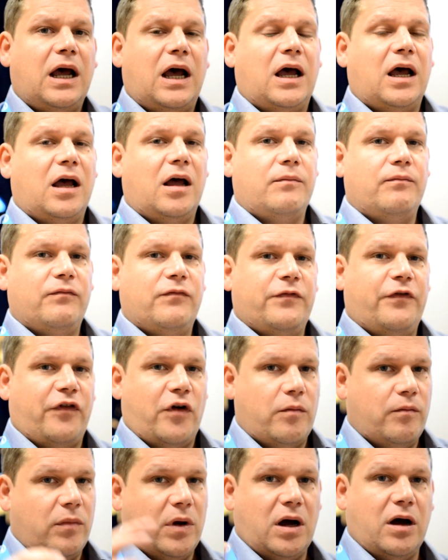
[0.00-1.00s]
um,
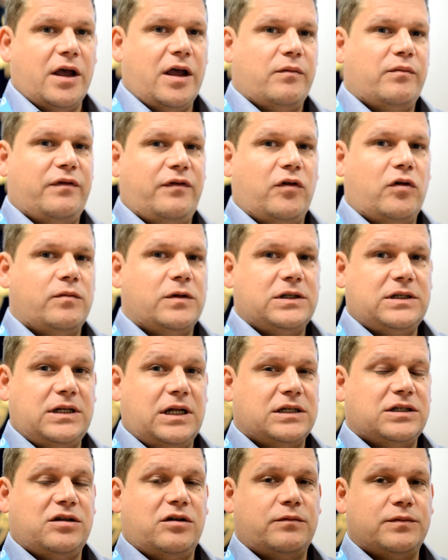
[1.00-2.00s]
from high-end performance
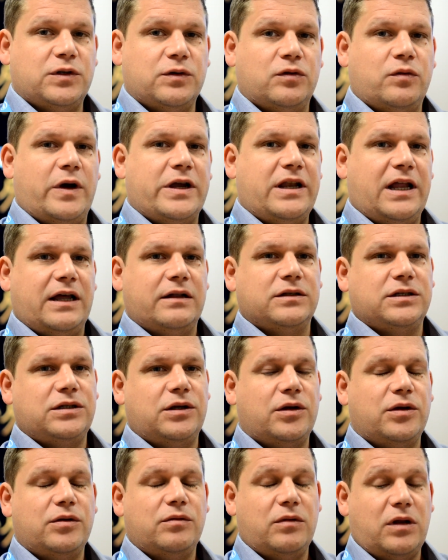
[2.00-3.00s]
desktops all the way down
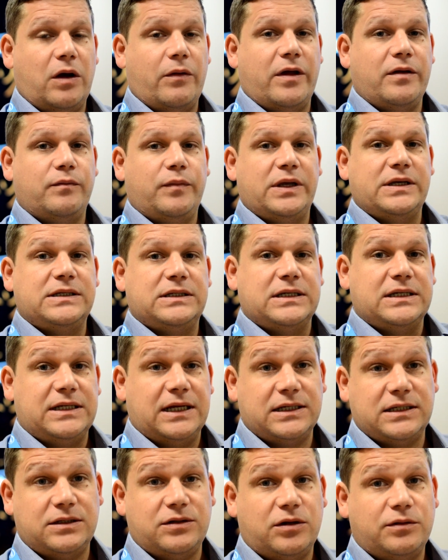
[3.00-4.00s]
to low-end PC
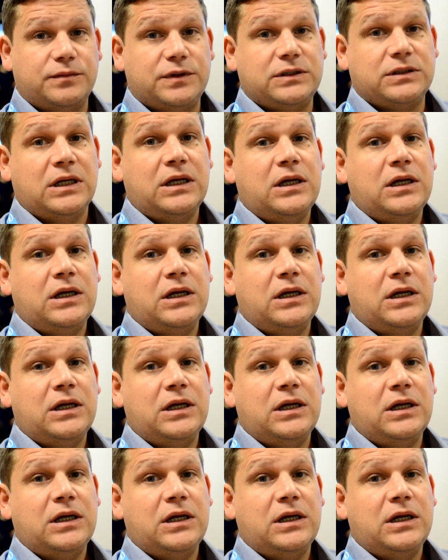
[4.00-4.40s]
desktops.